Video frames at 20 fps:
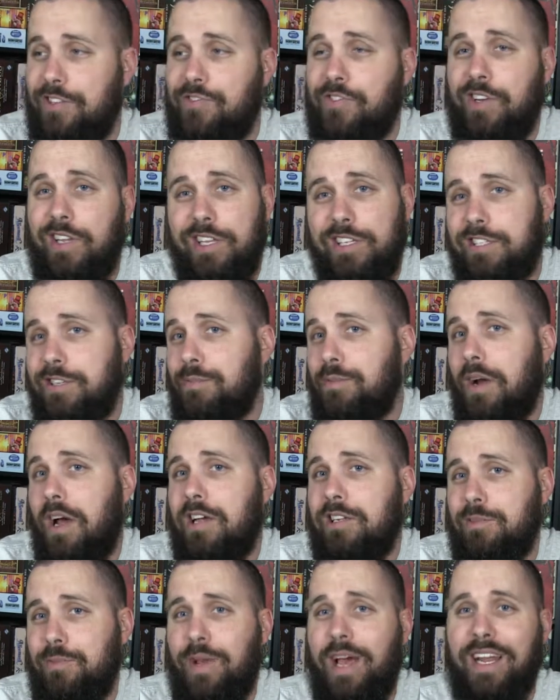really
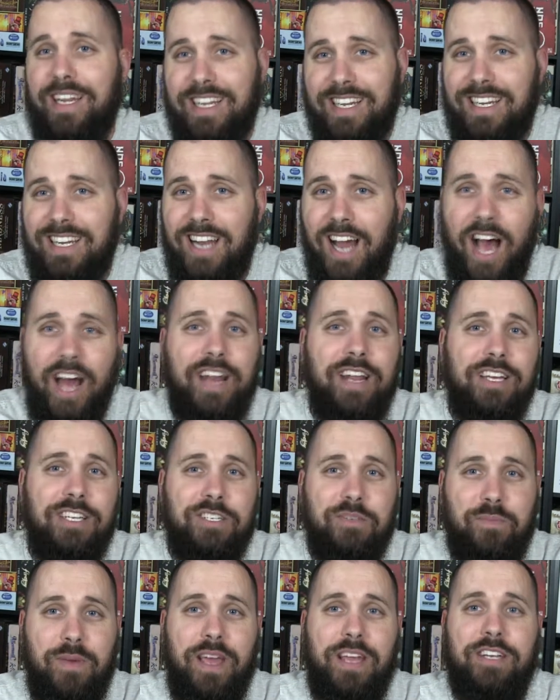surprised me. I did not
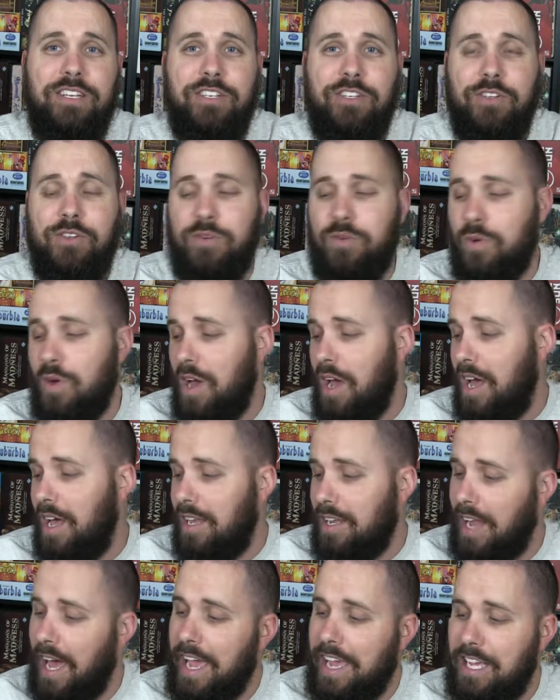expect to
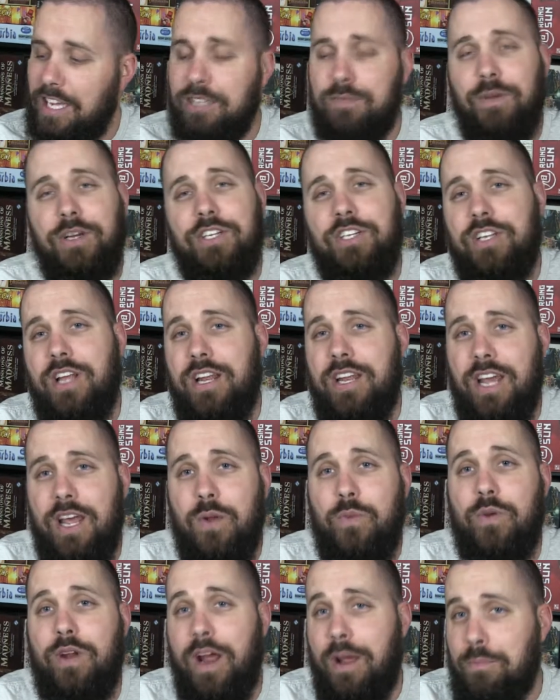like it as much as I
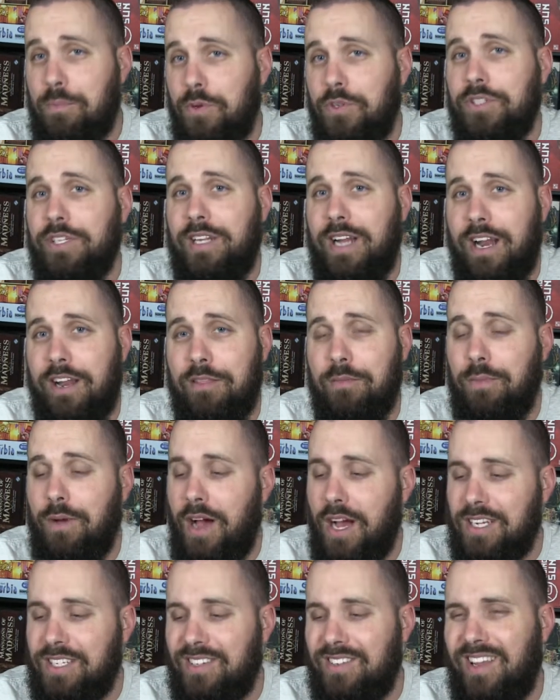did. When I pulled it out of the
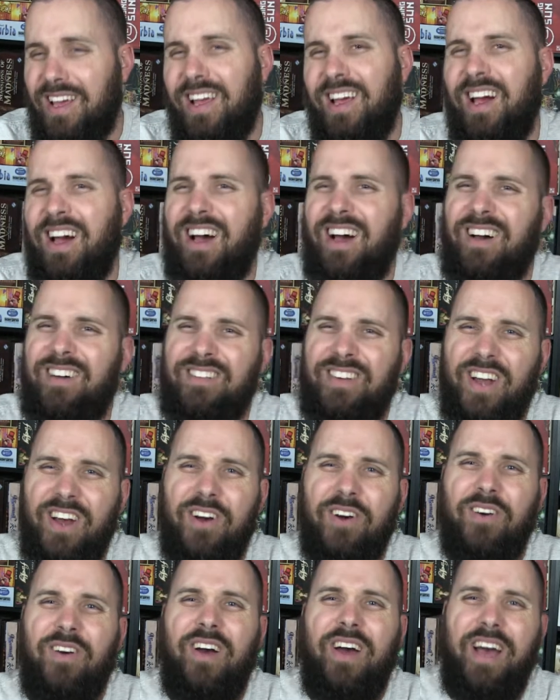box, I was like, oh
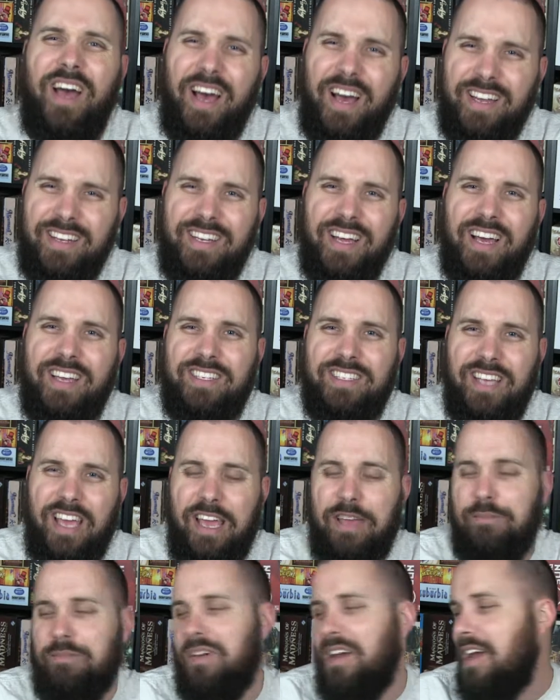no, a dice
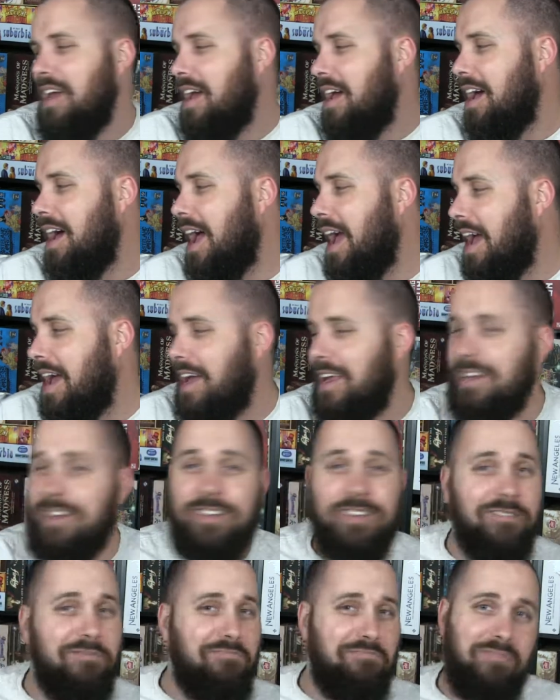game.
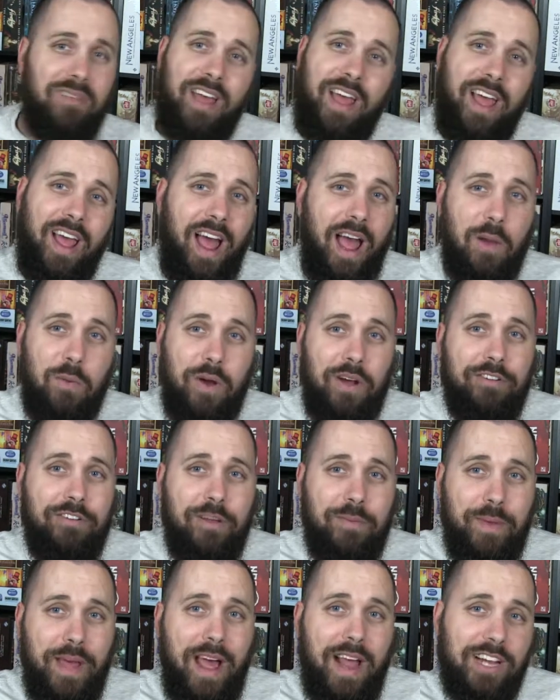And I wound
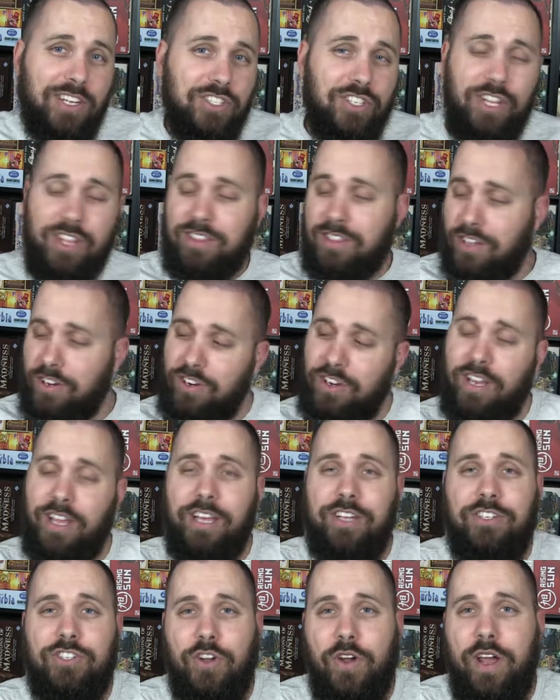up actually
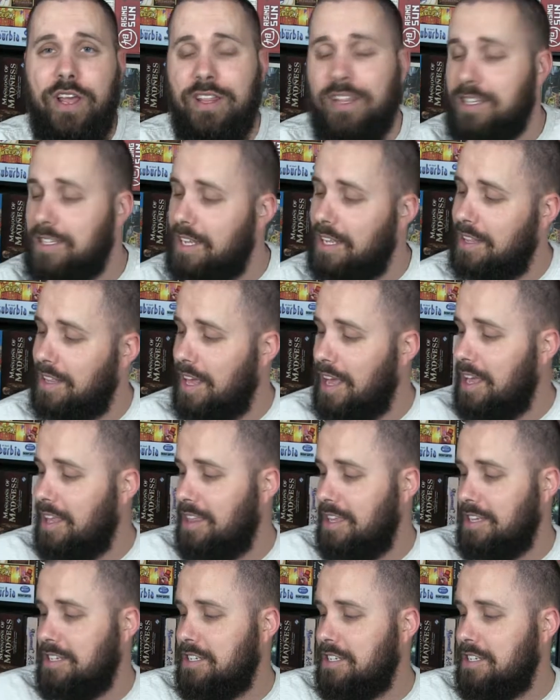thoroughly enjoying this. I think
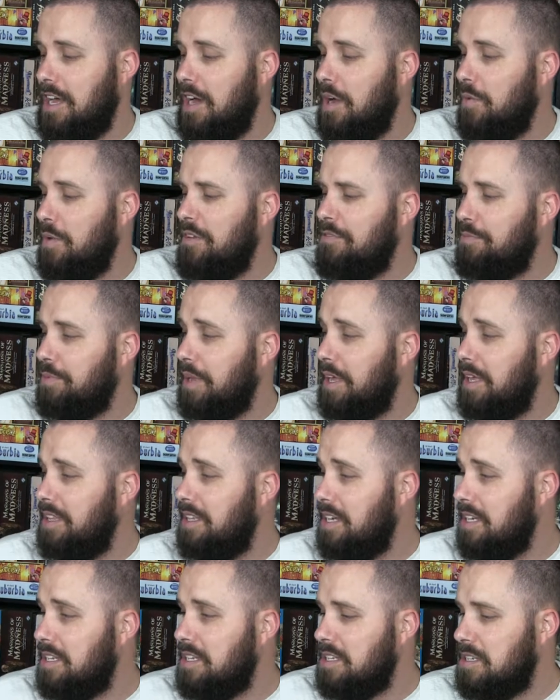we've
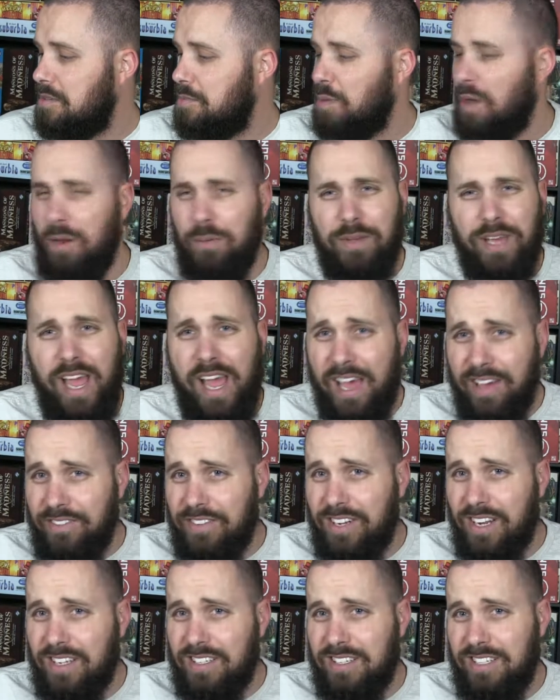played this probably a half
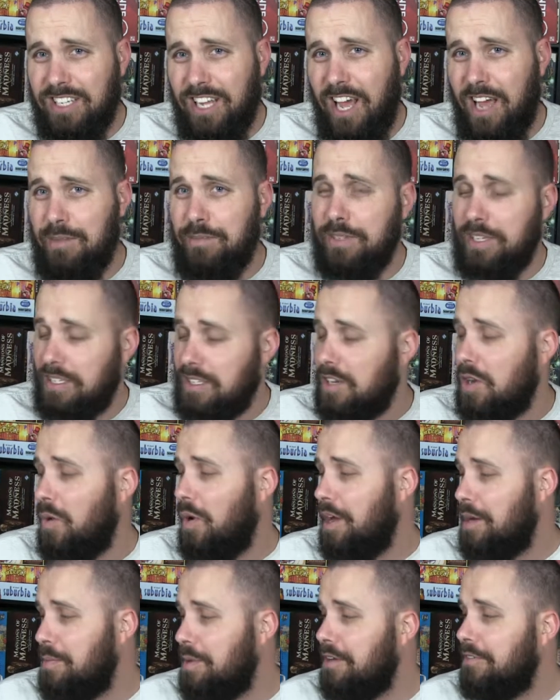a dozen times. It's
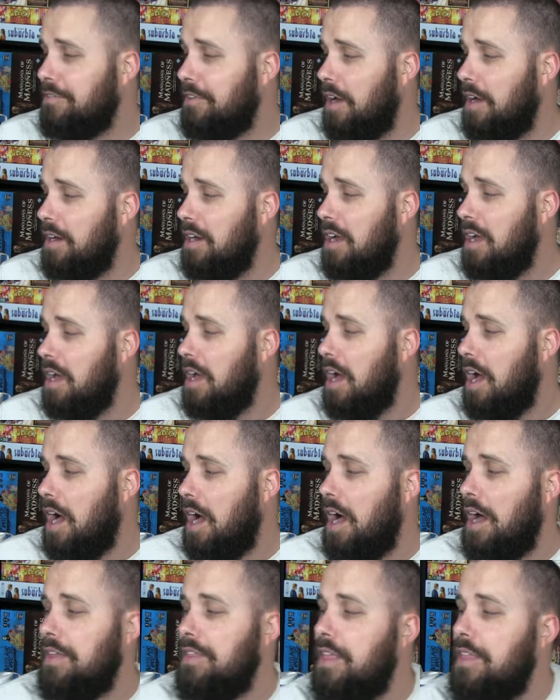quite a bit of fun.
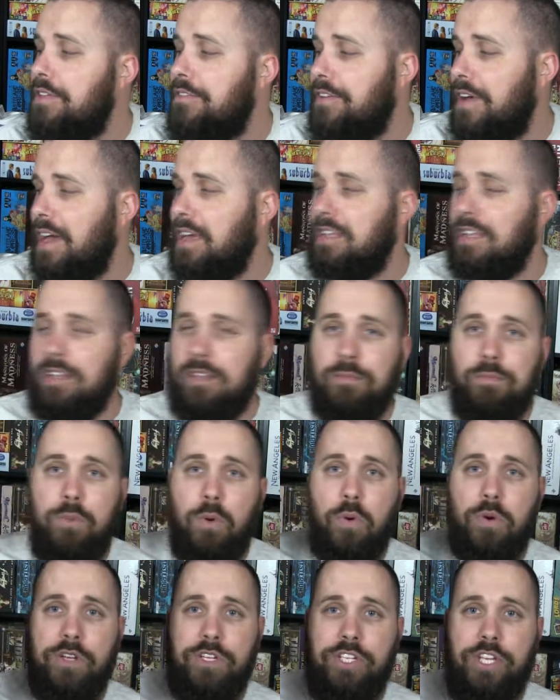And then the fact that the
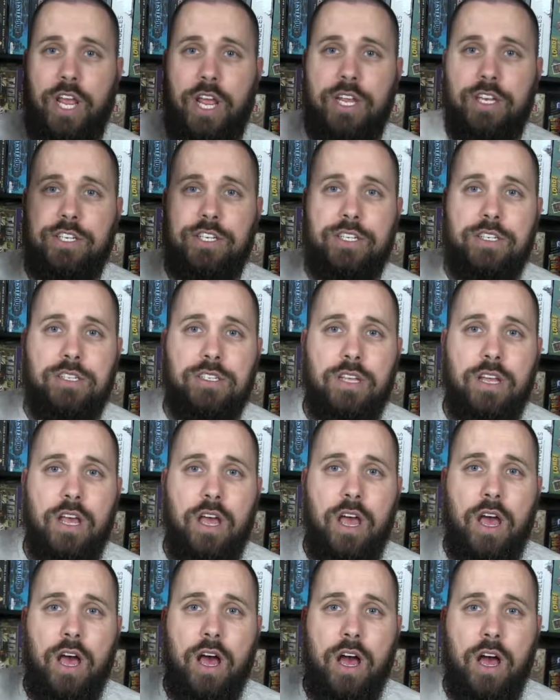board changes
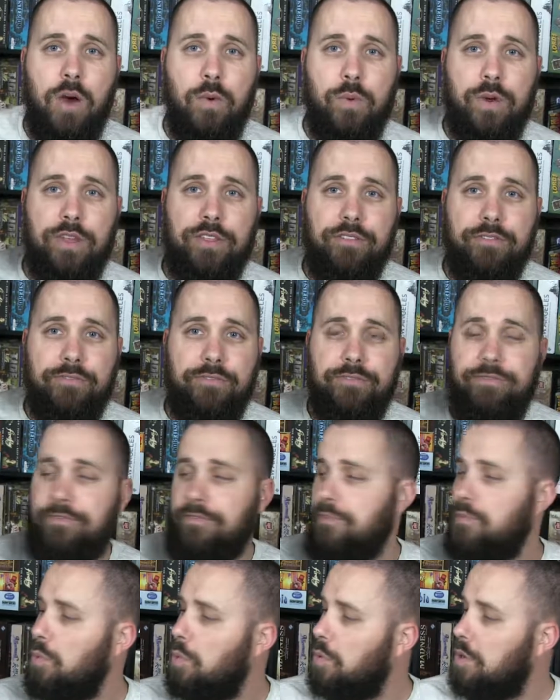with,
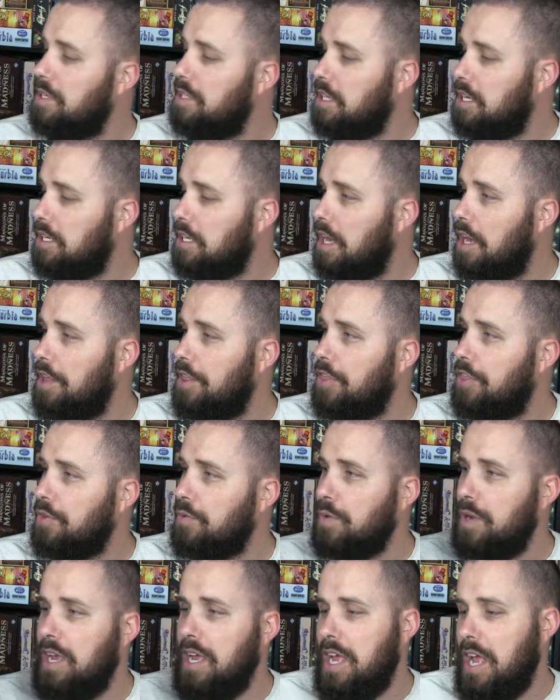
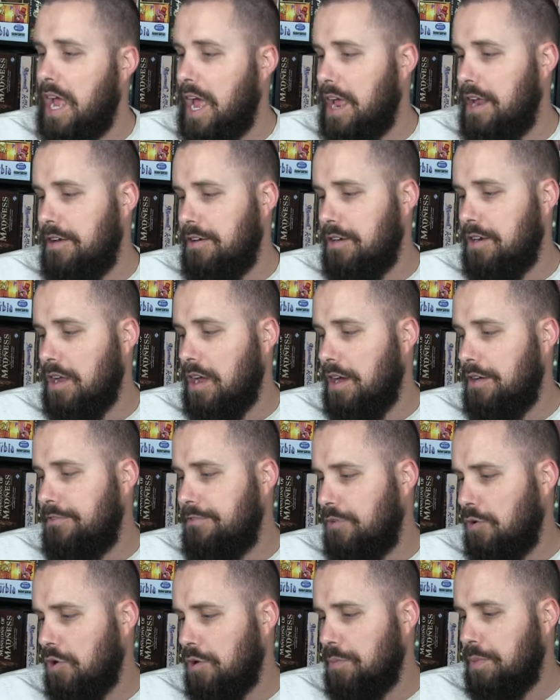3 and
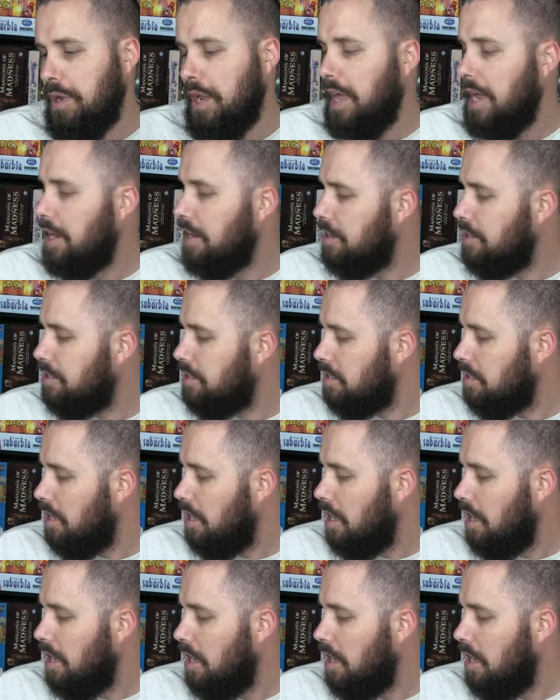4 players?